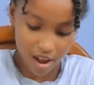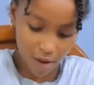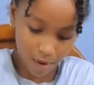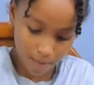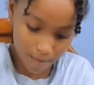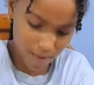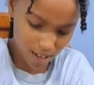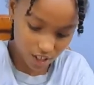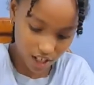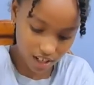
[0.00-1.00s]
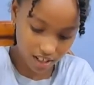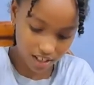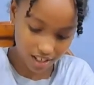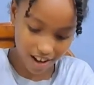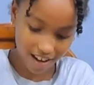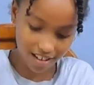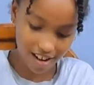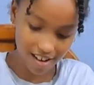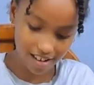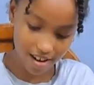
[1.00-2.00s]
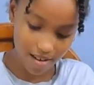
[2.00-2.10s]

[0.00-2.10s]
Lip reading: If I punch it, it stays hard.